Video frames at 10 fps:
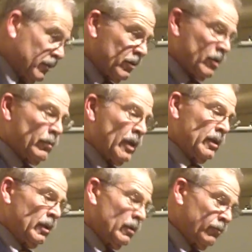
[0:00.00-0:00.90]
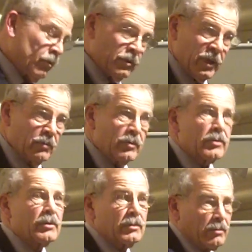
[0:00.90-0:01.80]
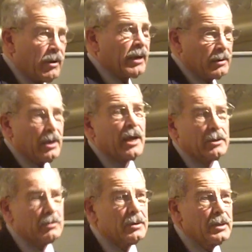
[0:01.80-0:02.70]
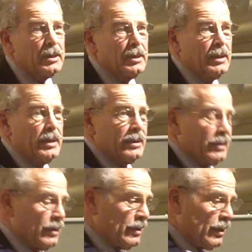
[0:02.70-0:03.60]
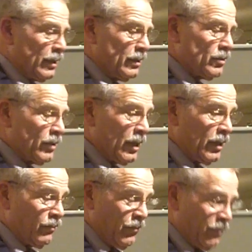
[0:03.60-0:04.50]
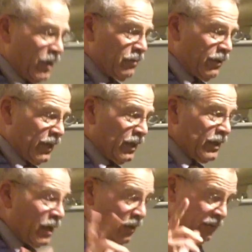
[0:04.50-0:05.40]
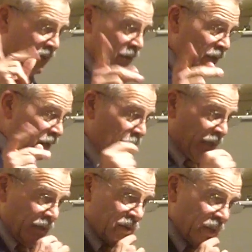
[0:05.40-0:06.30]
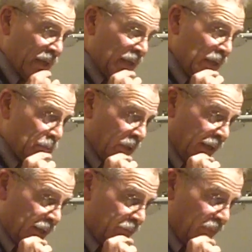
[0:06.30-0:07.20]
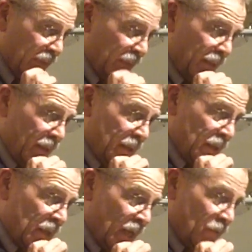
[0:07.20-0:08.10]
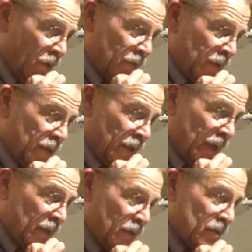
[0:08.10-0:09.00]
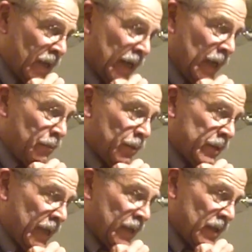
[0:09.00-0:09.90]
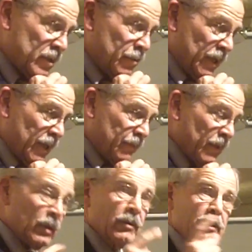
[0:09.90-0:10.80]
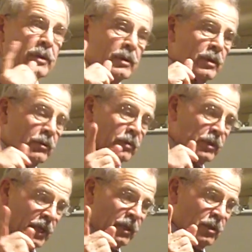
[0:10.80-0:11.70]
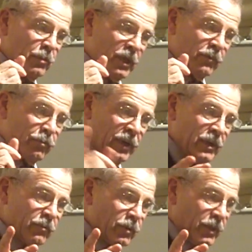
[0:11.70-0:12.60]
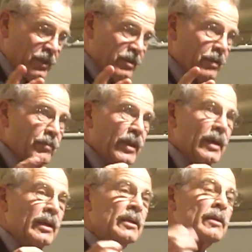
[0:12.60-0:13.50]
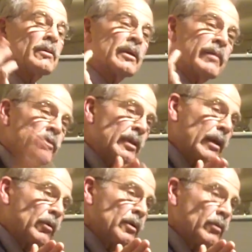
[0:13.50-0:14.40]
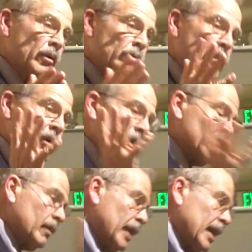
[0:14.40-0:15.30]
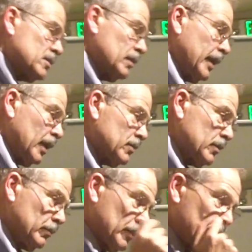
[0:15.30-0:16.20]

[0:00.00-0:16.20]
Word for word: made sure that my DD-14 was correct, accurate. Uh, hmm. And so they verified it. Now, I've got to tell you about a CIA plot mm-hmm. that came over at the end. The CIA pretended to be, and pretended to be a friend of Rhodesia, and at the 11th hour, knowing we were on our last legs,